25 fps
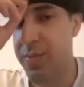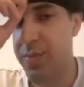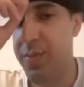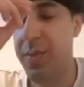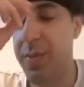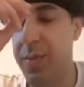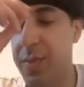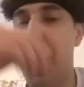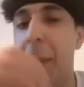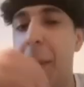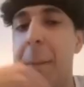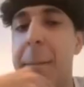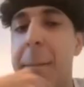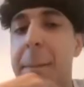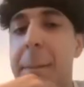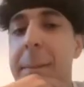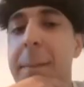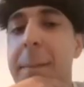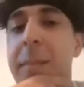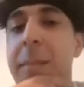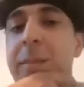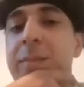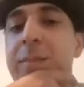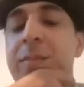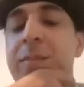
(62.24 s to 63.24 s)

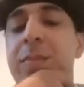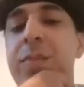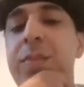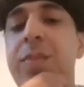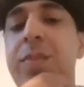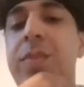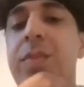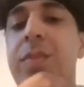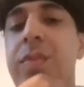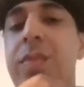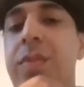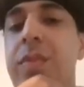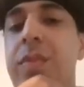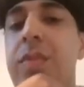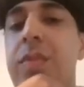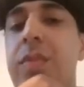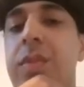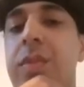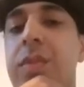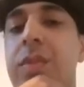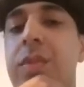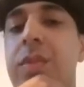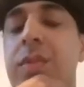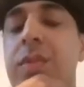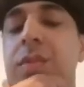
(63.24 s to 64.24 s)

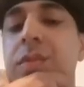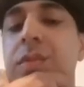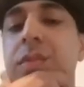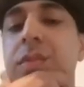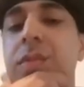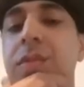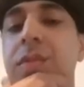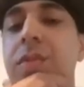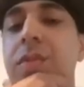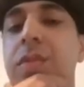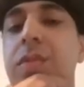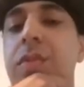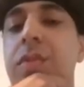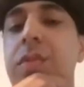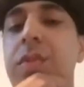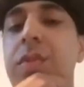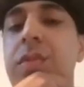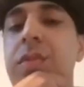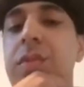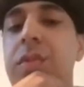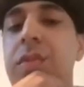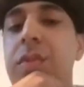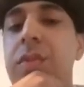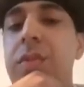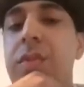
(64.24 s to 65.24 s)

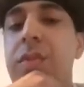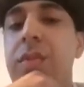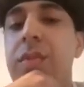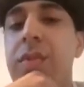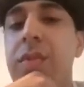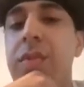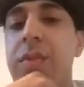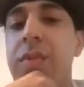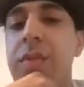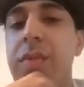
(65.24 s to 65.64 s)
[no speech]